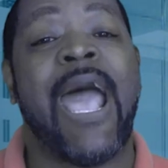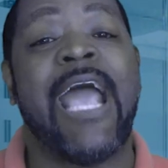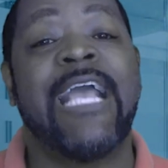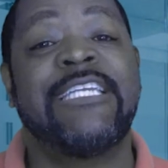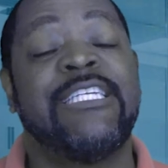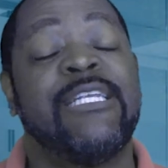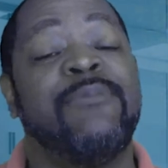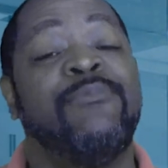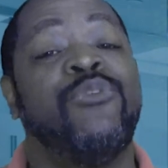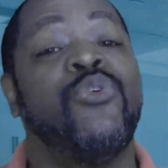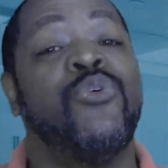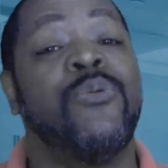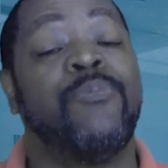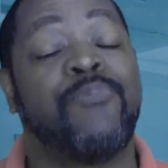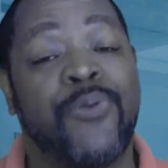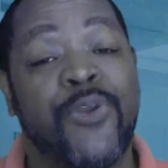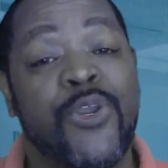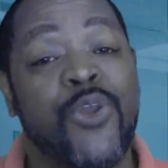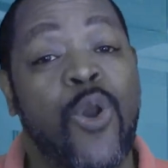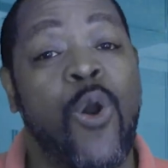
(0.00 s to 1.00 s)
actually
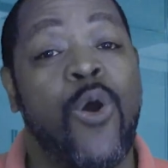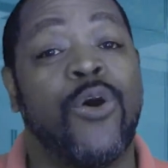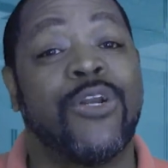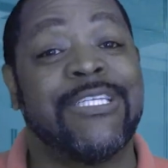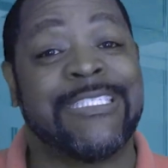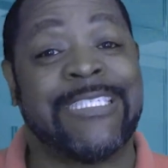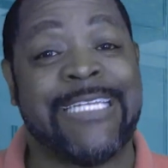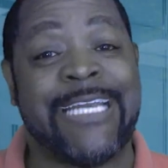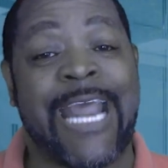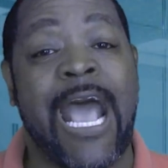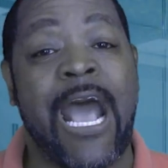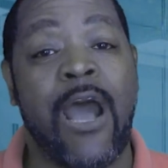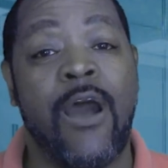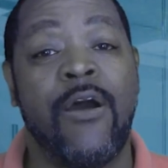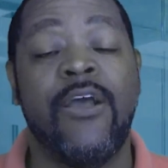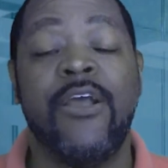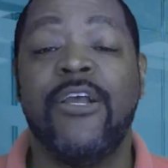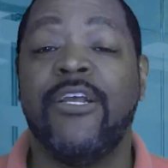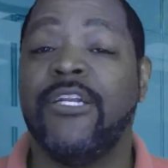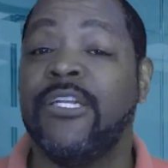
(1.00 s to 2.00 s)
doing pre-orders
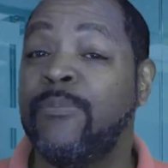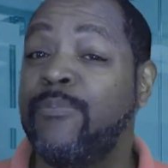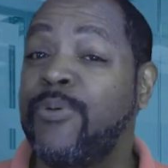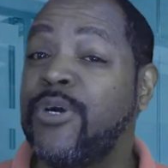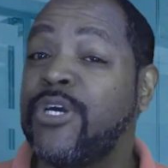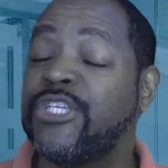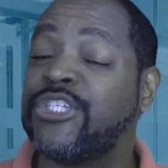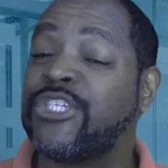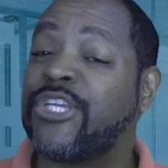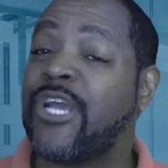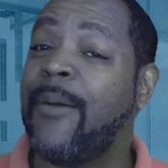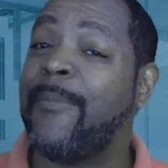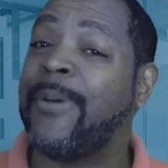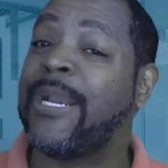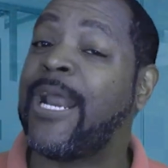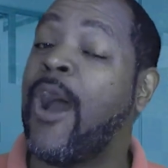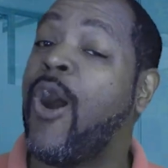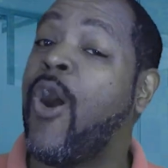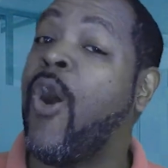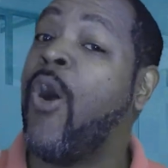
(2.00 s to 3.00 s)
now. The book is
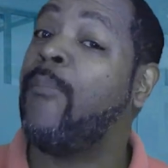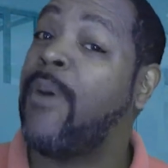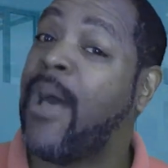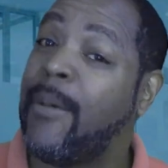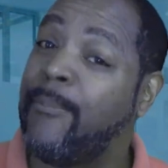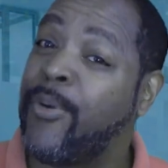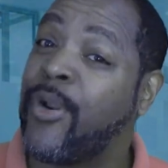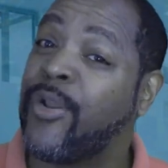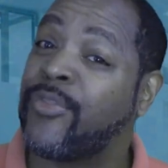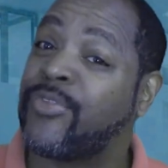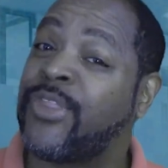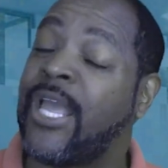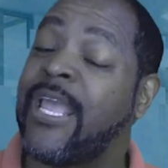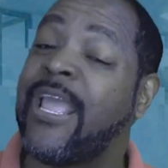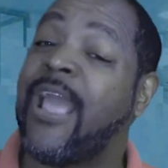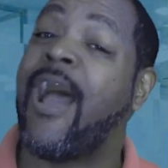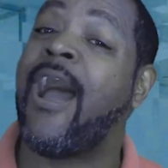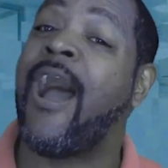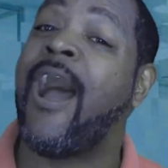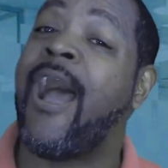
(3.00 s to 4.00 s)
coming out on my
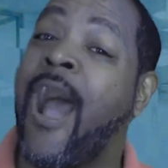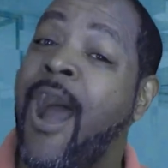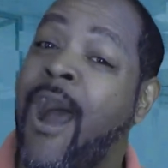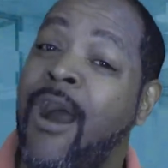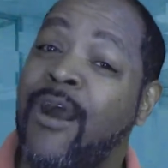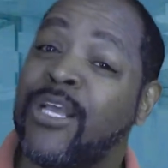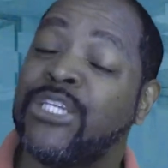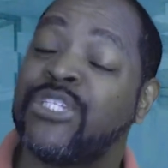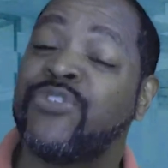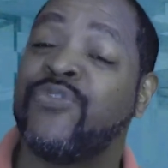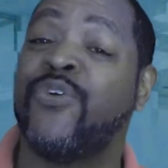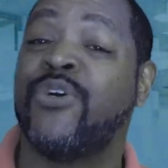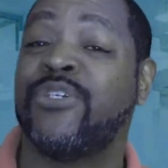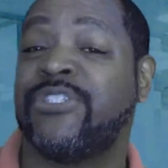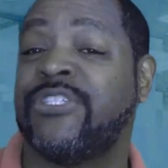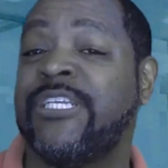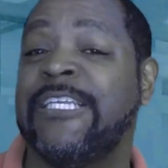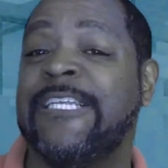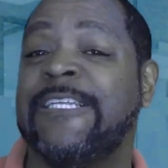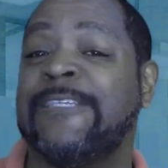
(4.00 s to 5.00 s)
birthday, August
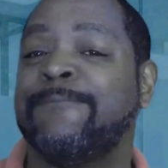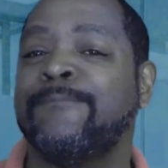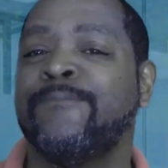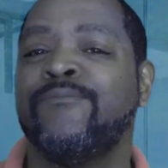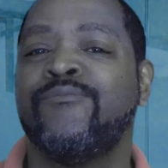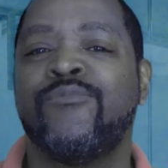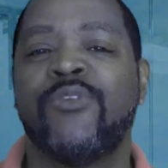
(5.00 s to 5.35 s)
14th.